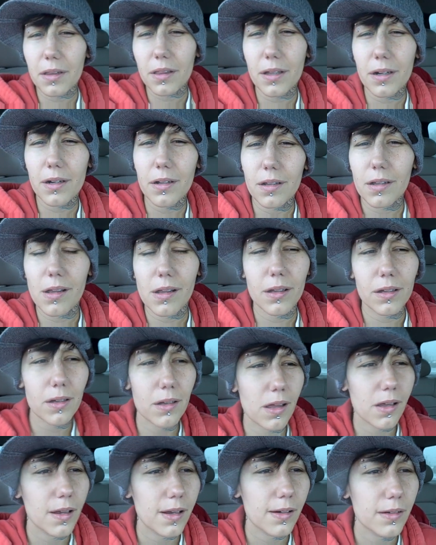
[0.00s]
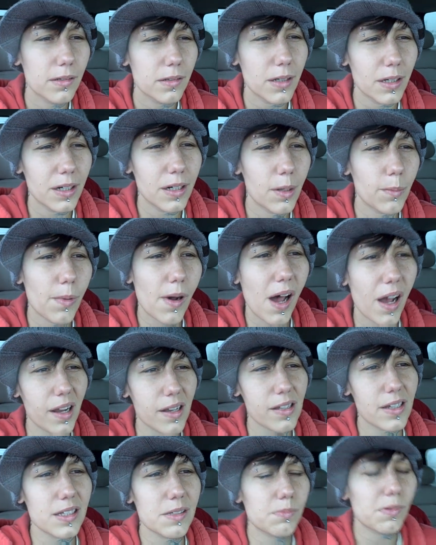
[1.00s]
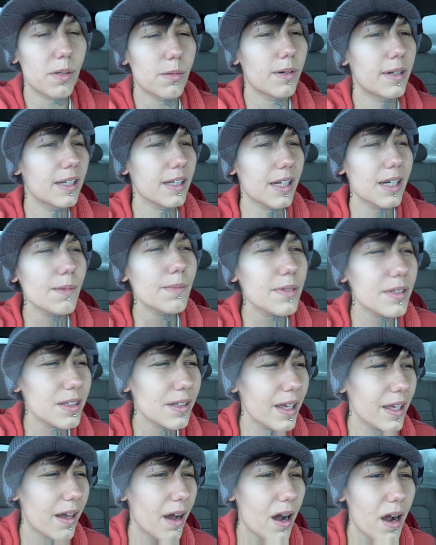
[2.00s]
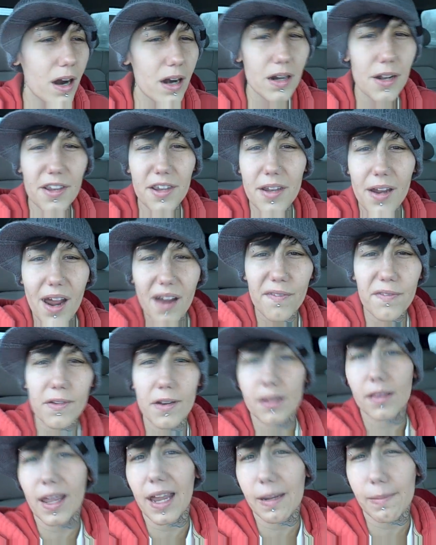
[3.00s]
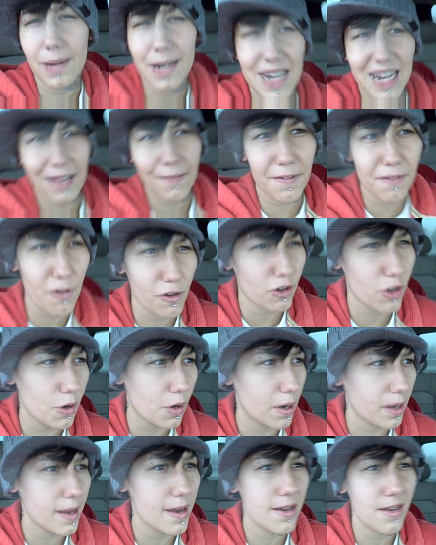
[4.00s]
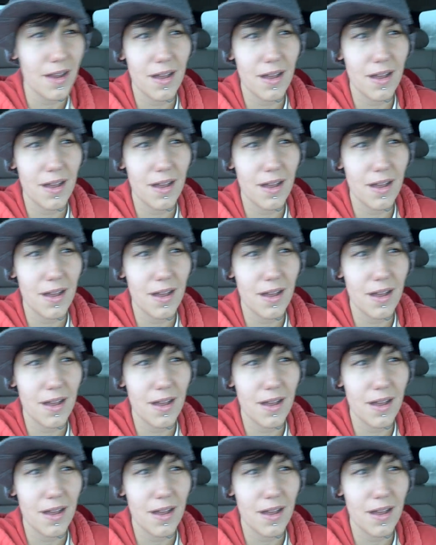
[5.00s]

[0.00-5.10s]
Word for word: little little boxes, but when it comes to like hard stuff and like my nephew's toys,